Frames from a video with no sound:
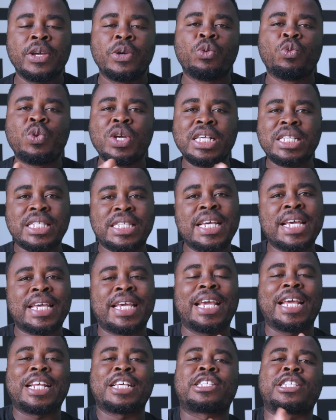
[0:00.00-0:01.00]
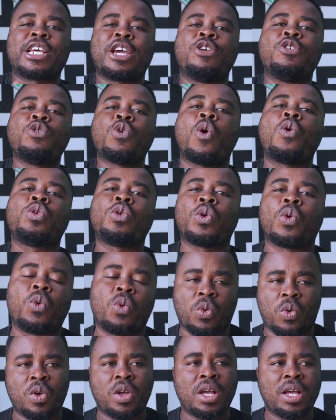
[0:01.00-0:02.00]
we say it is a no
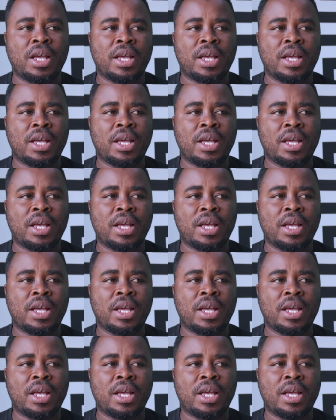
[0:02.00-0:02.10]
no.